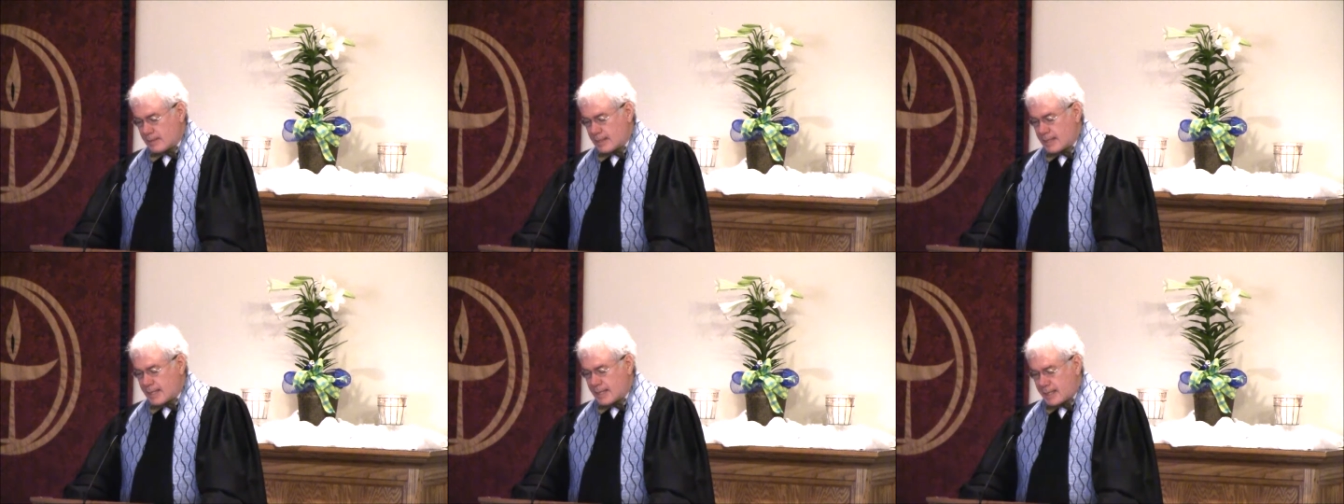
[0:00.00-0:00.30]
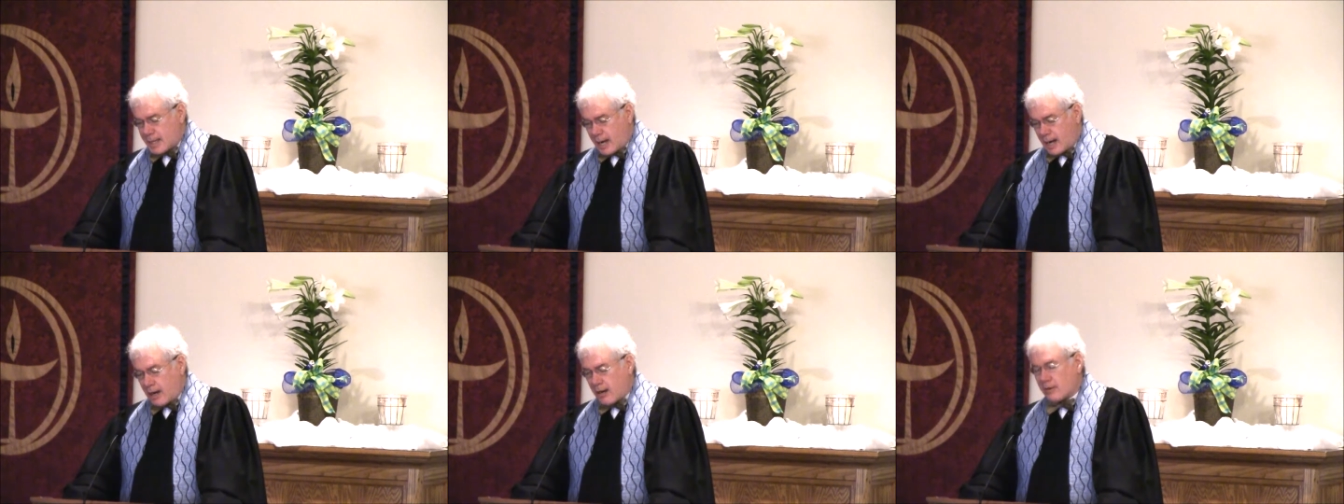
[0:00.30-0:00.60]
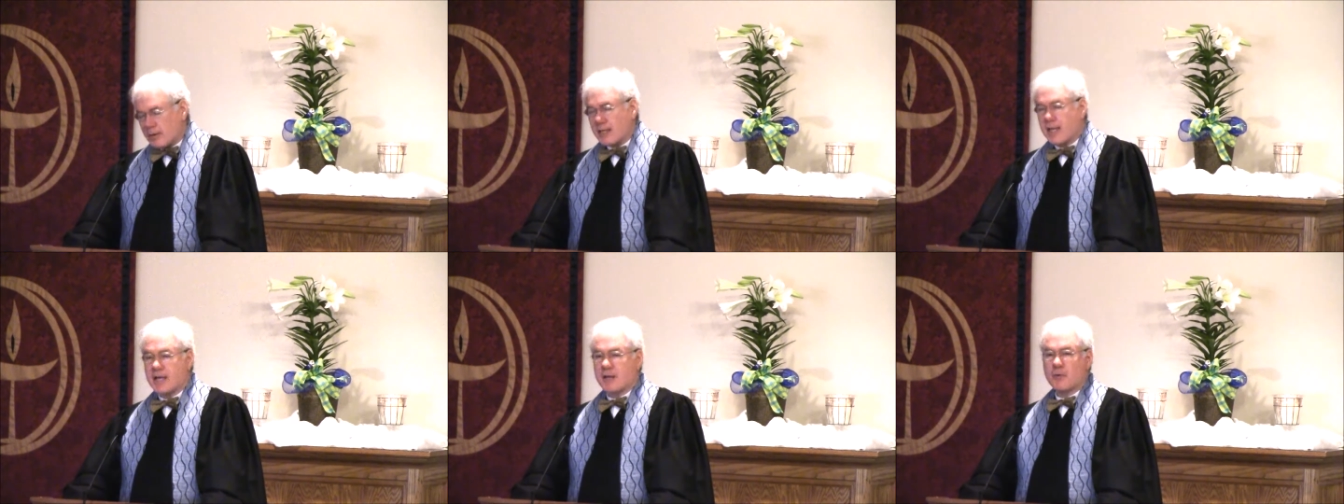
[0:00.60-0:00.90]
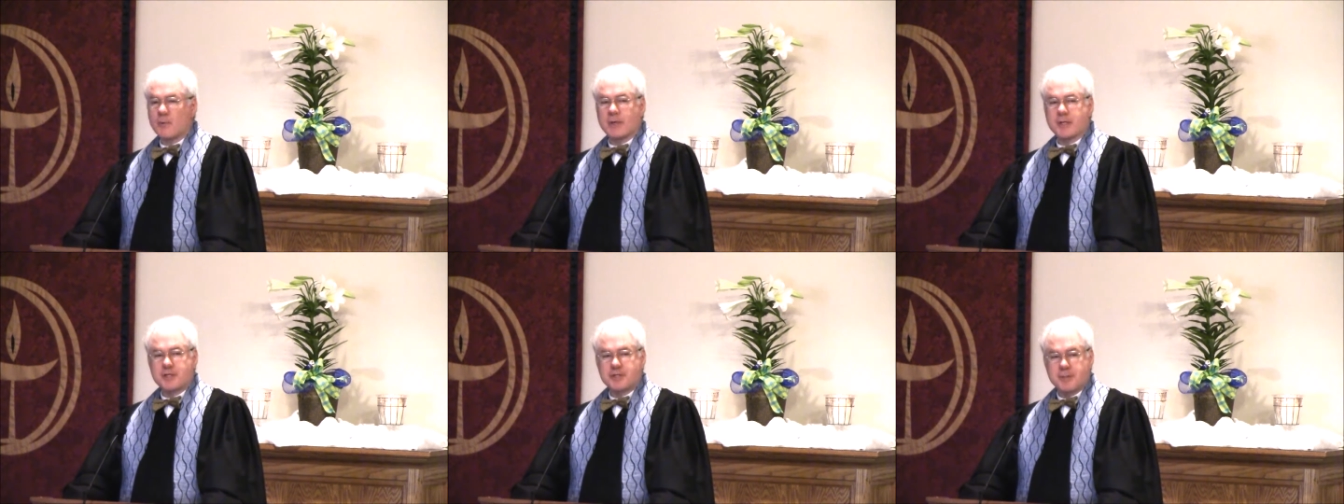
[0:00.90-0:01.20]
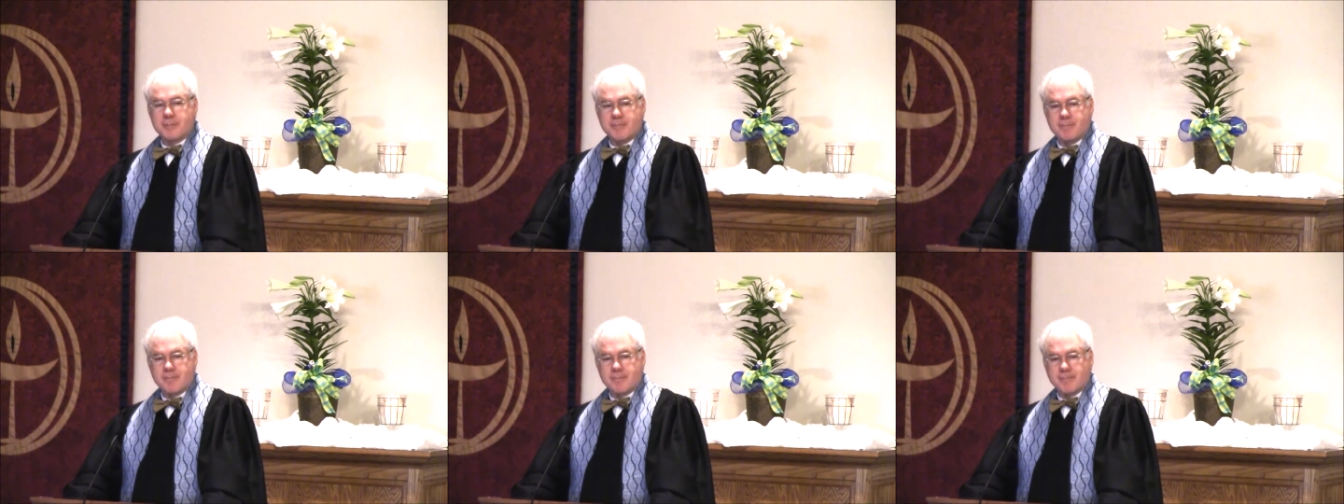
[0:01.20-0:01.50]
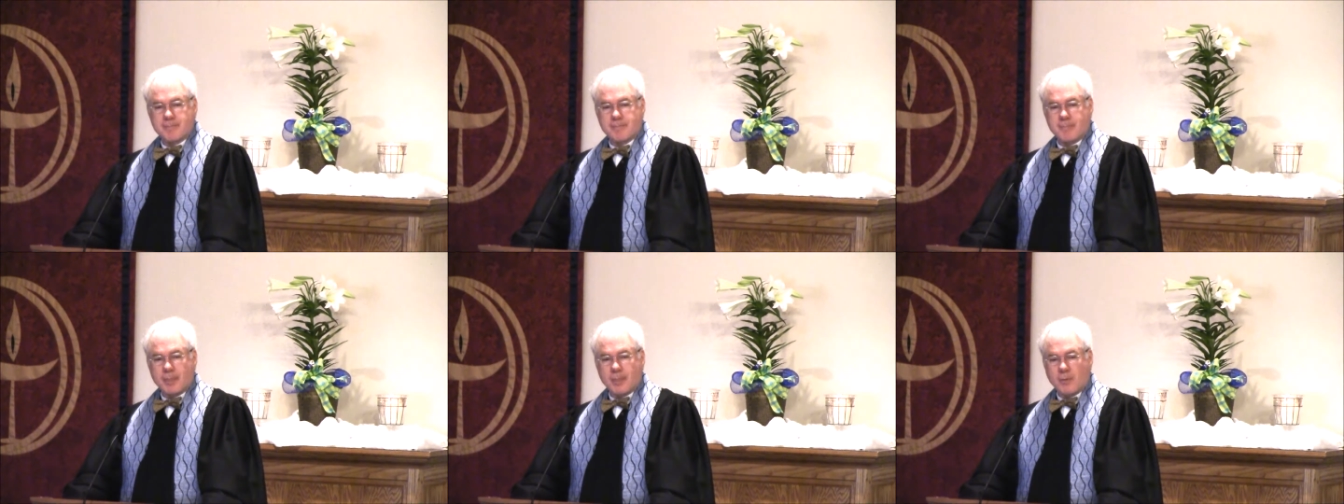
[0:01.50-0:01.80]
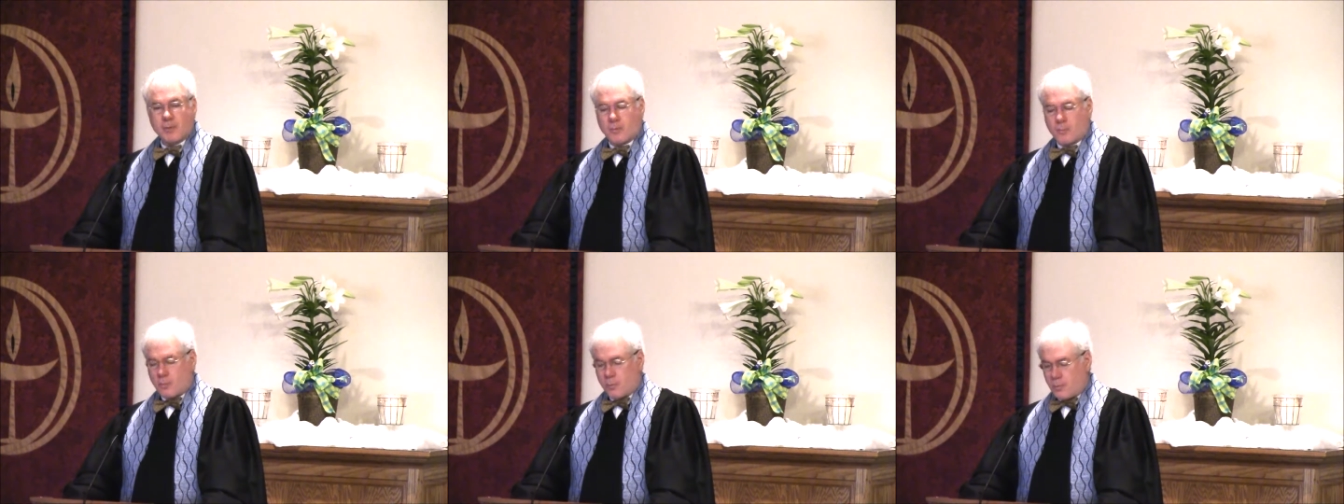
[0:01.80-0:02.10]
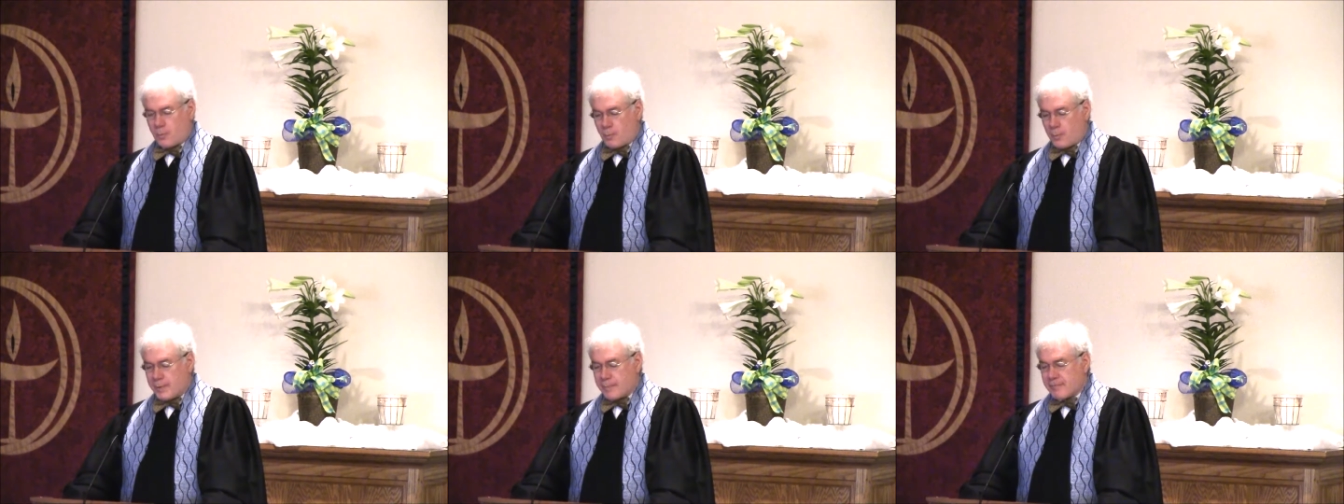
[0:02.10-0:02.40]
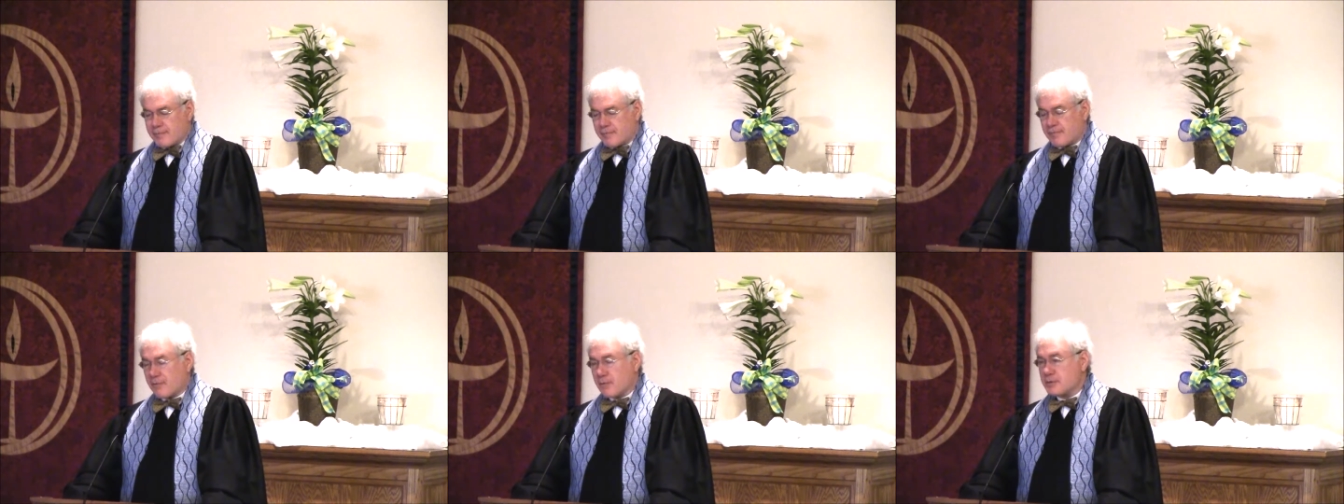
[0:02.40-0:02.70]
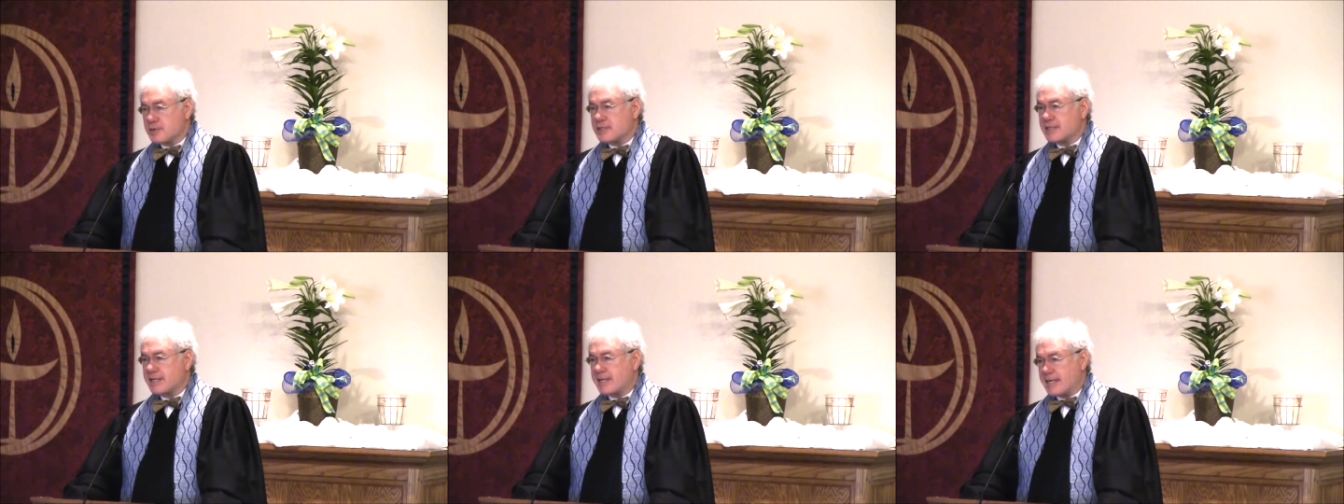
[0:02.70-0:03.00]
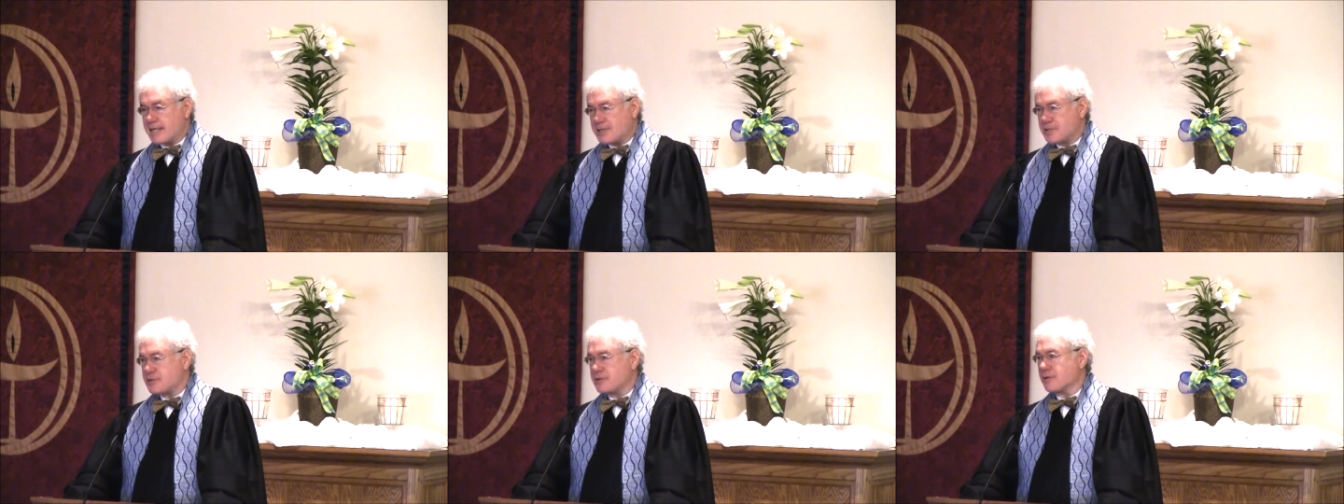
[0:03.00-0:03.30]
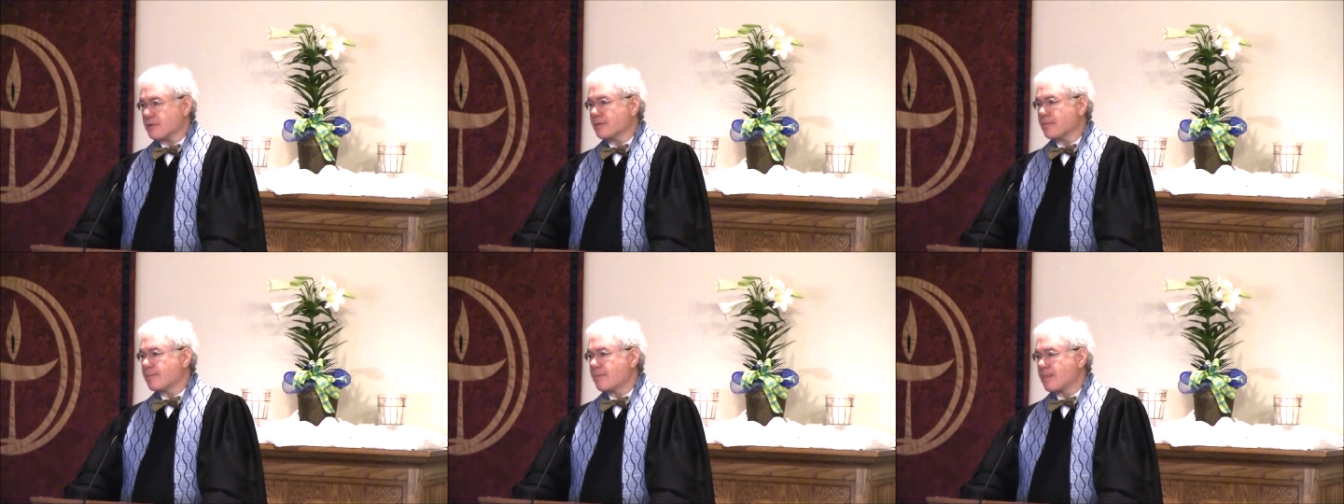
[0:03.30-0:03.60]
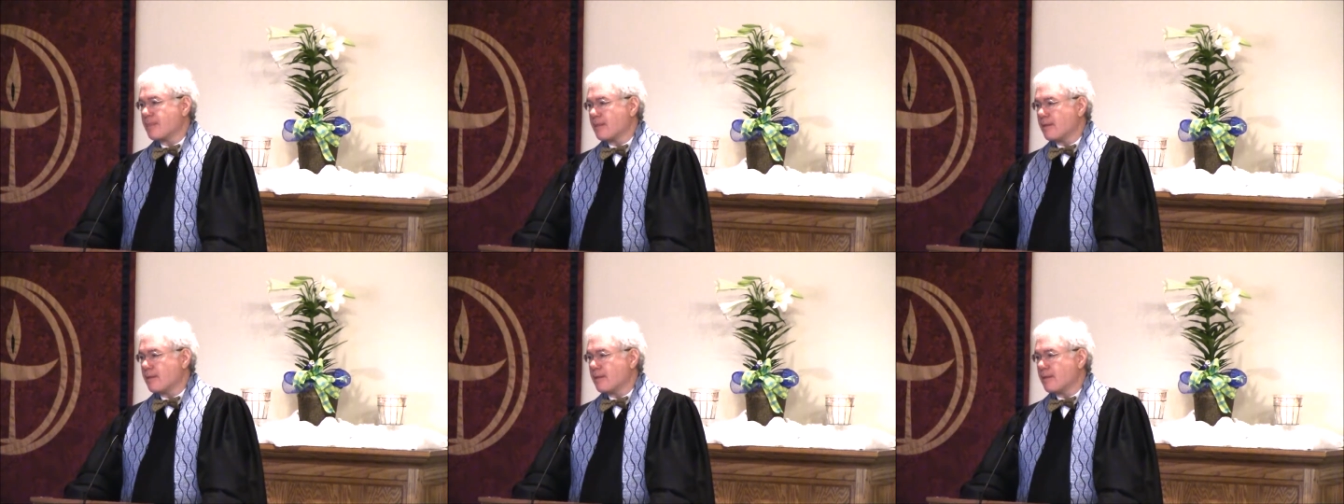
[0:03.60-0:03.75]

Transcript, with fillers: In our language, we refer to Easter,